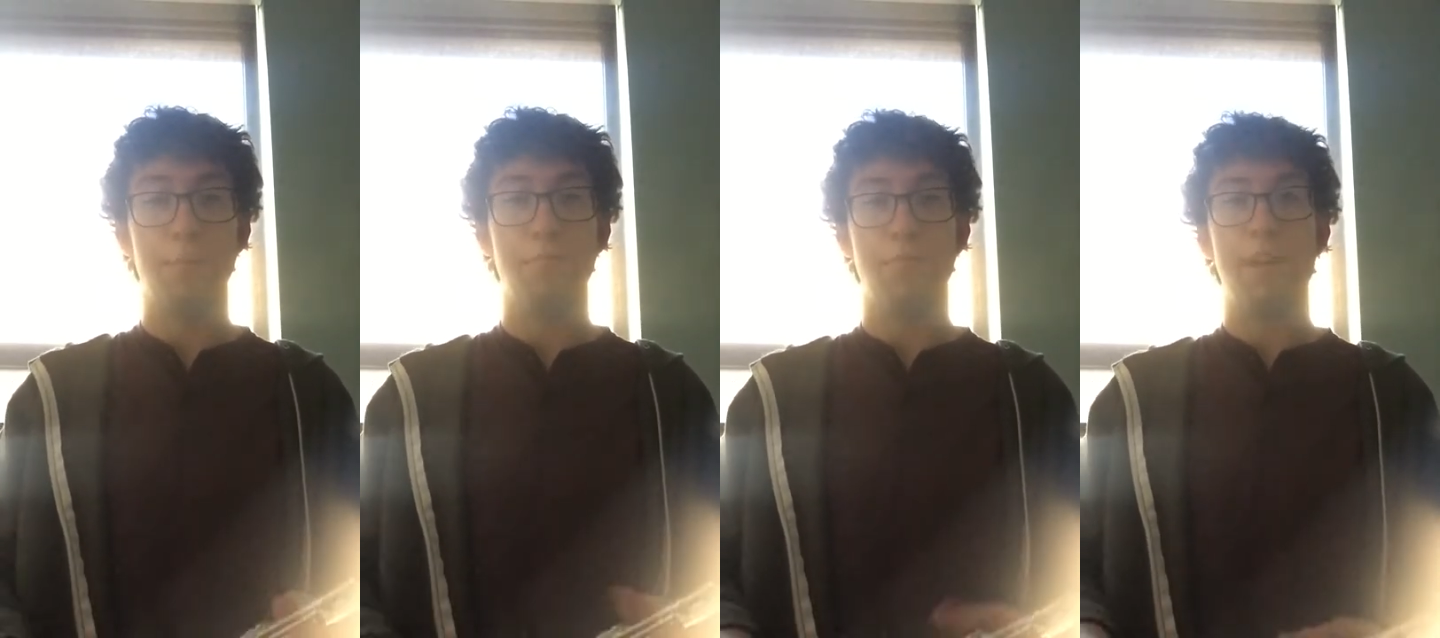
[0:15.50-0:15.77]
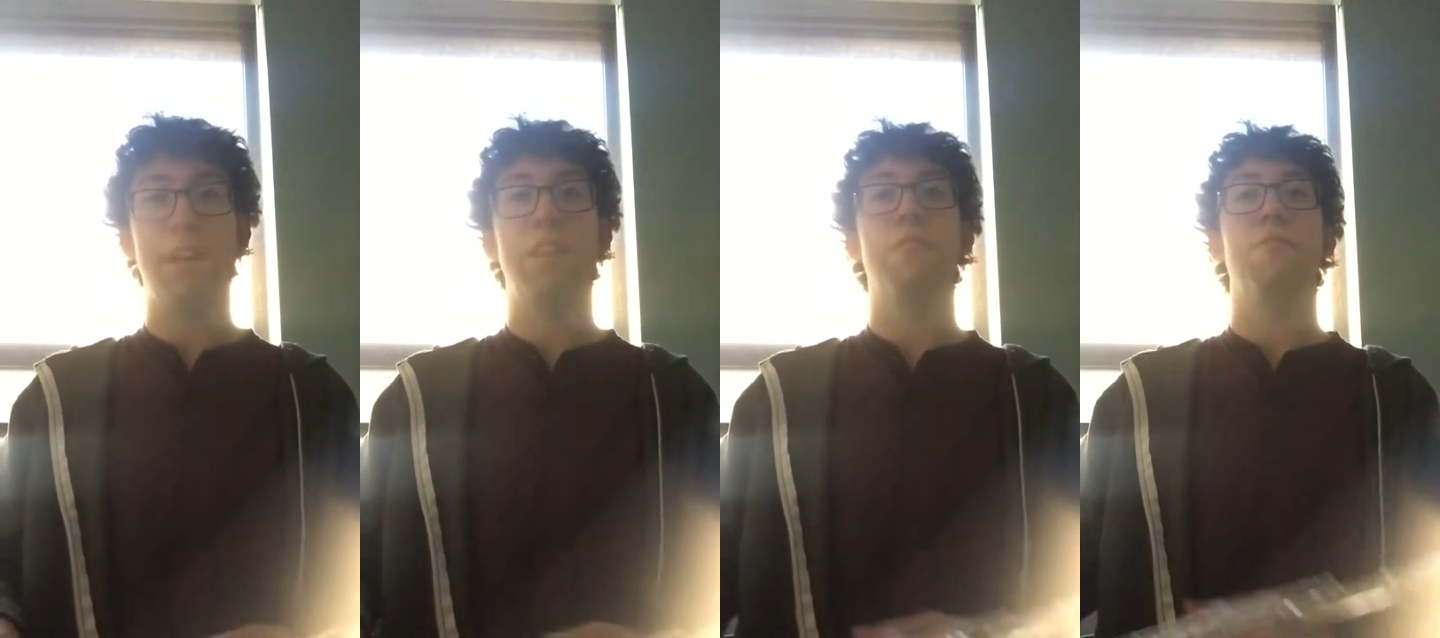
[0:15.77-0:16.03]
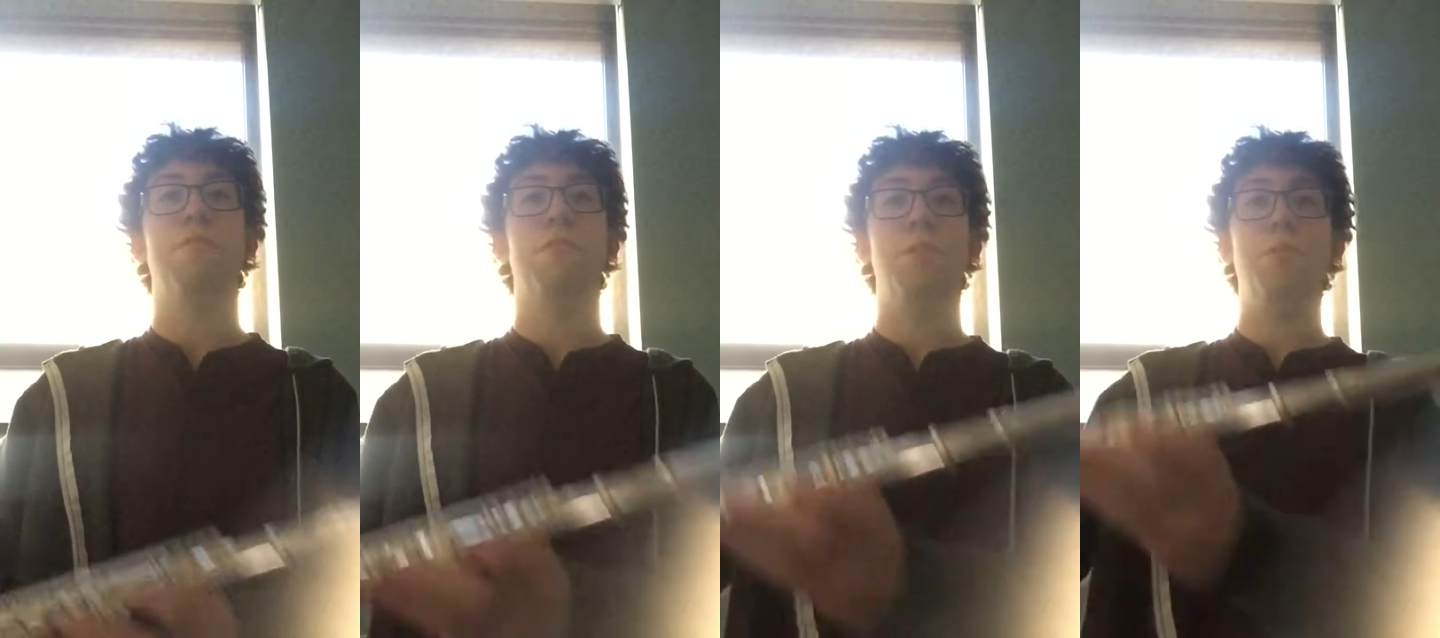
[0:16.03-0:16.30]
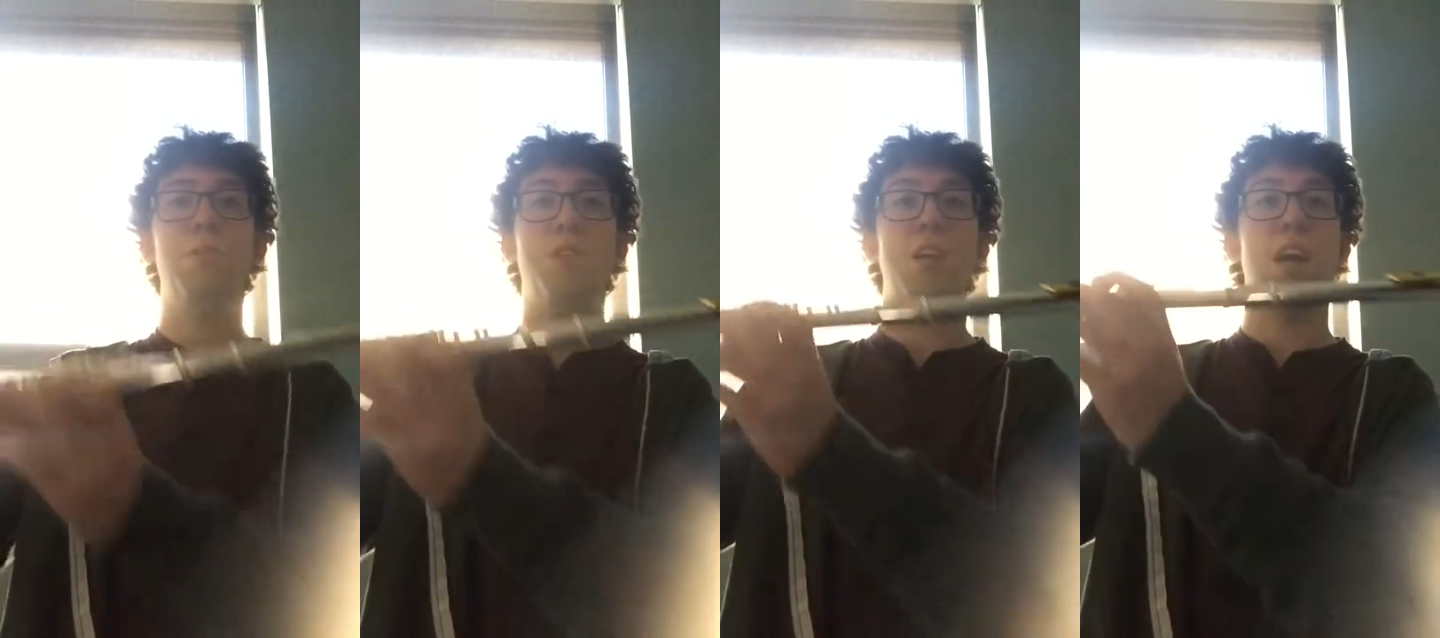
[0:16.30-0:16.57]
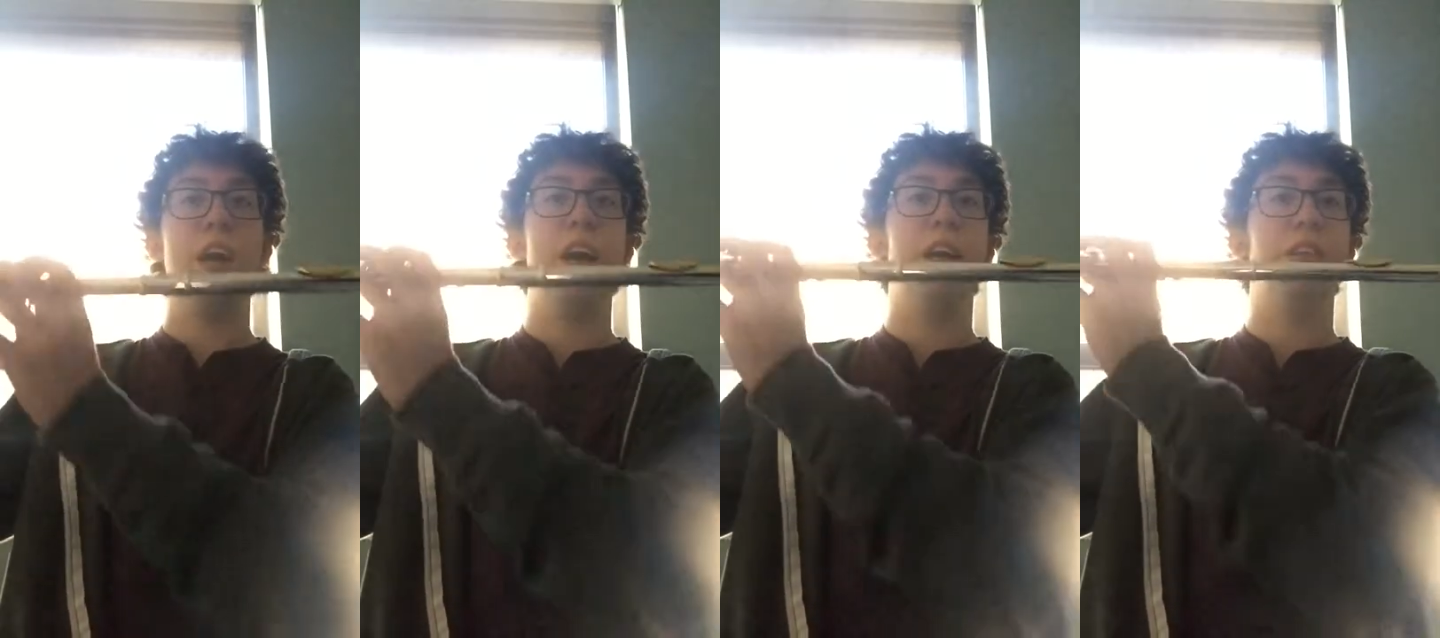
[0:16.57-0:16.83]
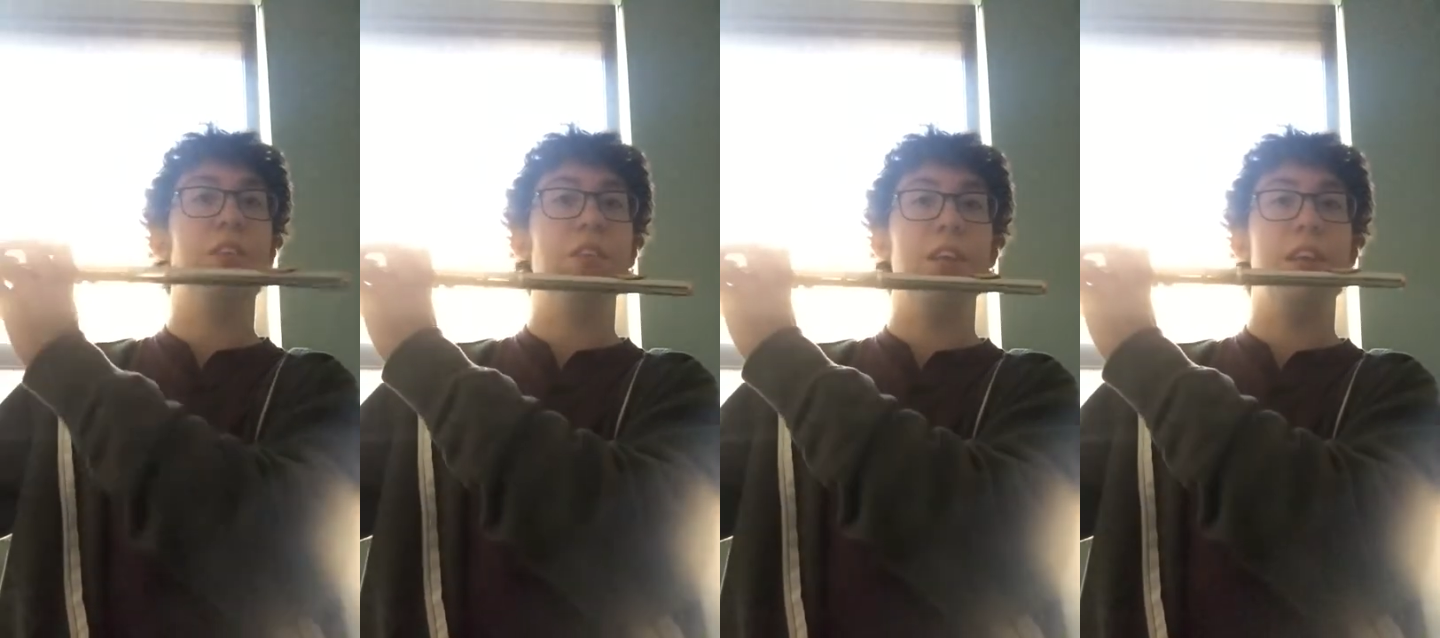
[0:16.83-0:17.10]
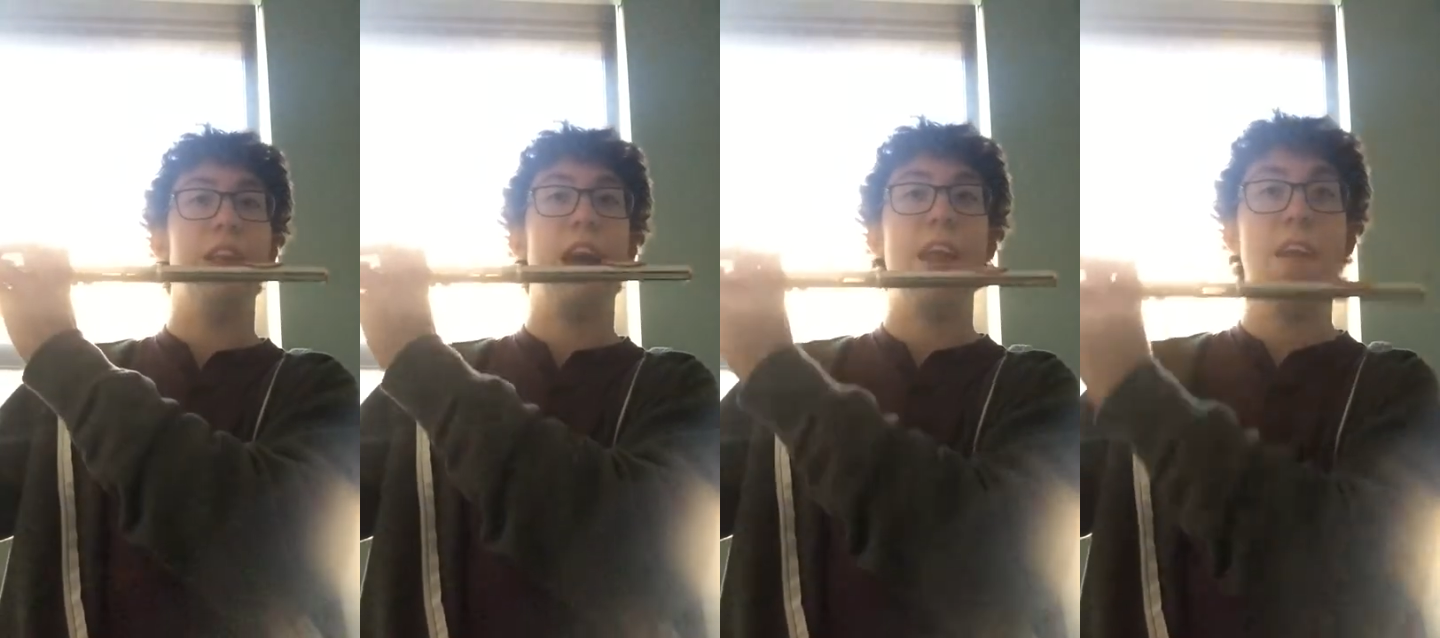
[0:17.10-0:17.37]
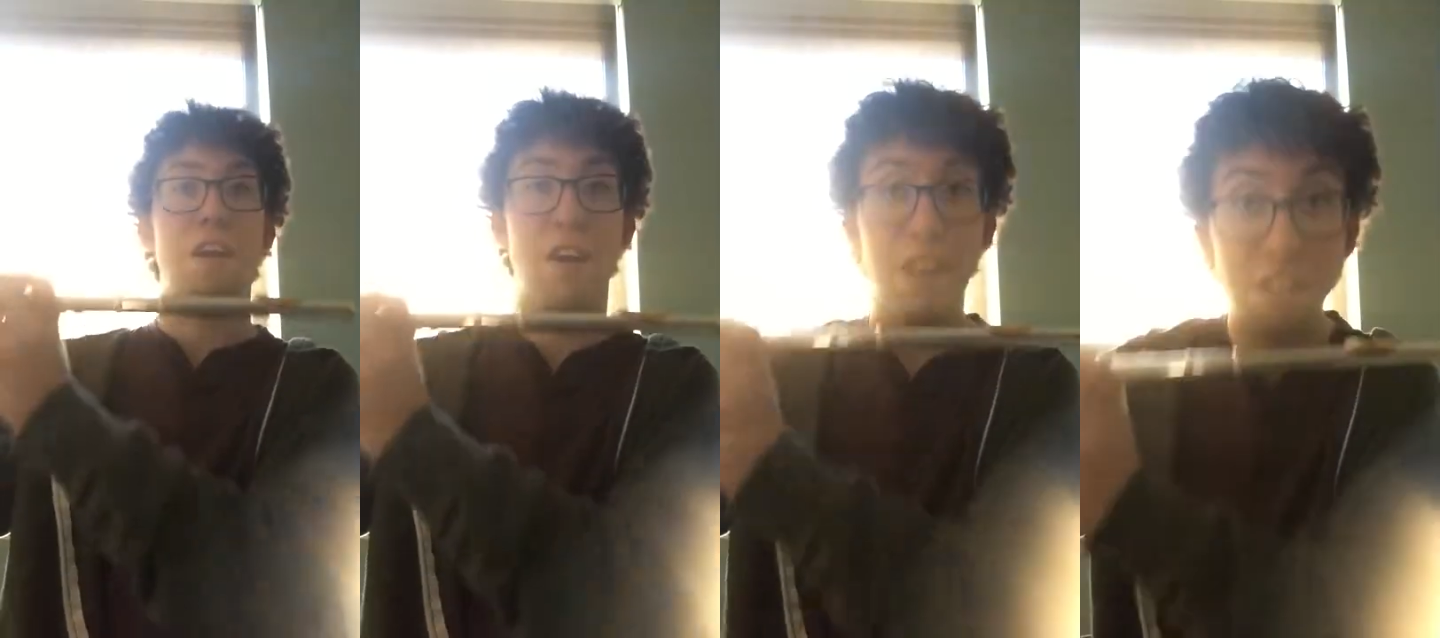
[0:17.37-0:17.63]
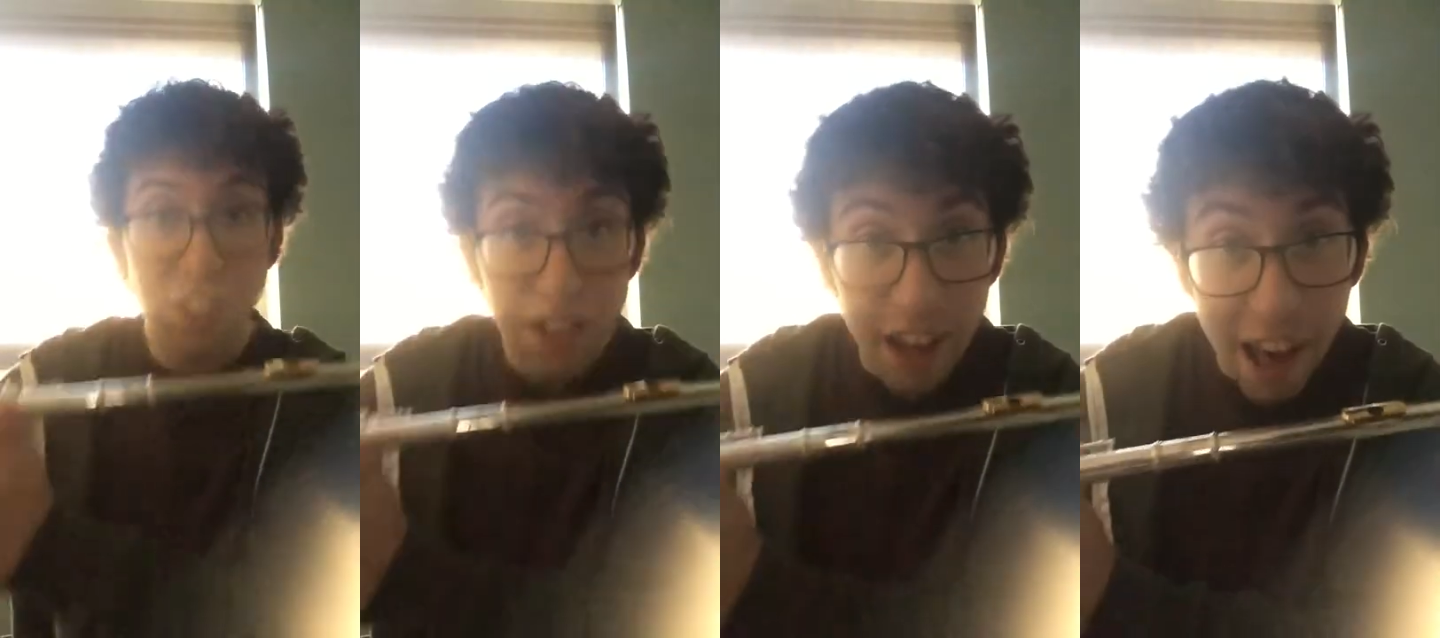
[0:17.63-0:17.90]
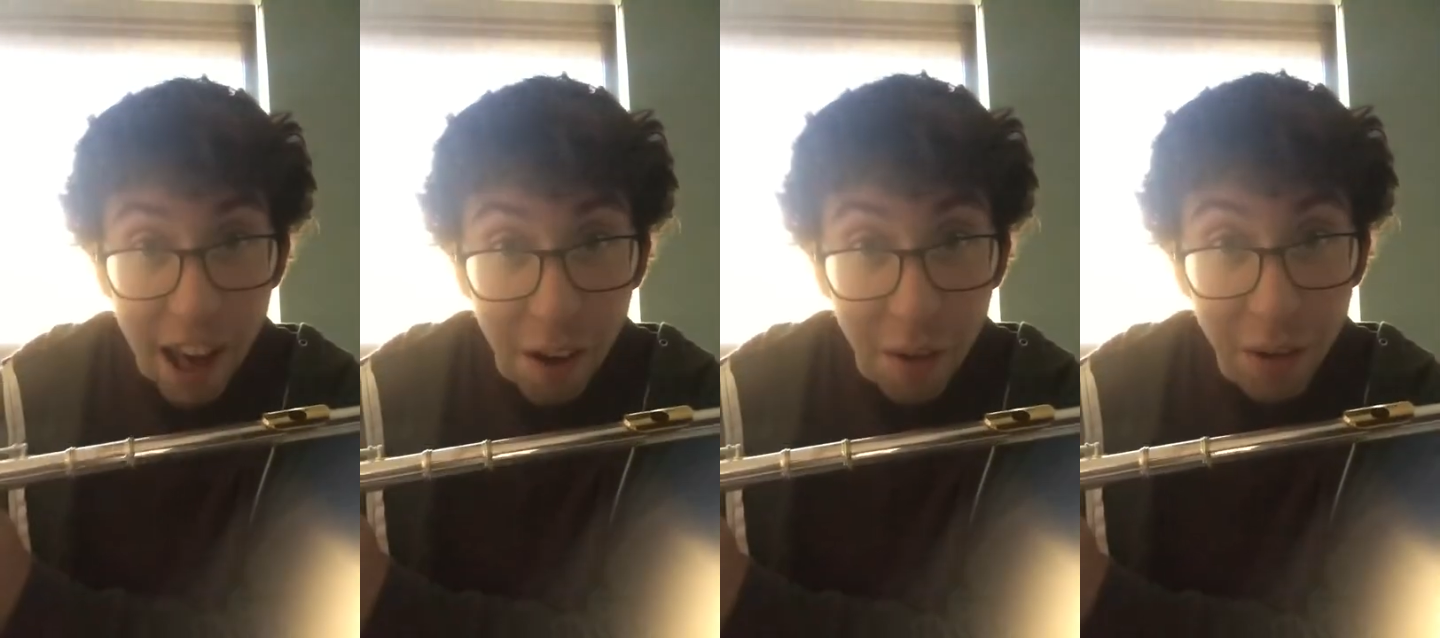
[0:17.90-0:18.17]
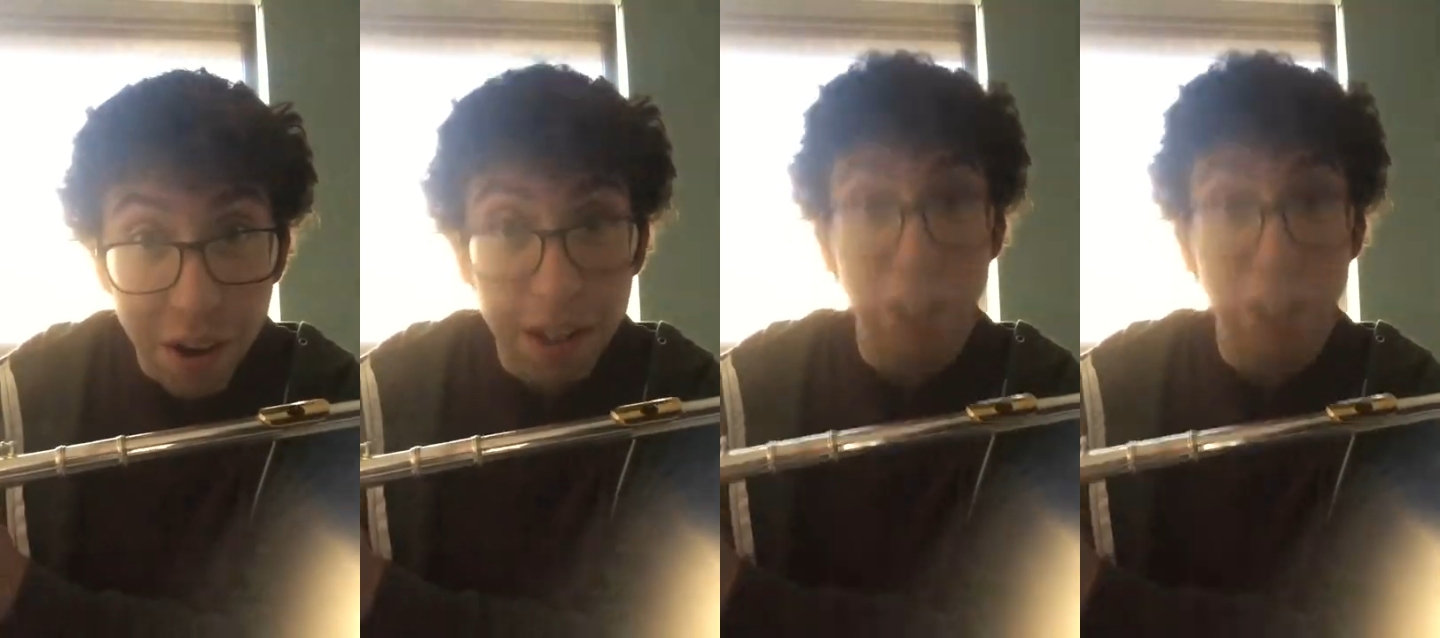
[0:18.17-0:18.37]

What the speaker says: to bring the flute to us and not hunch down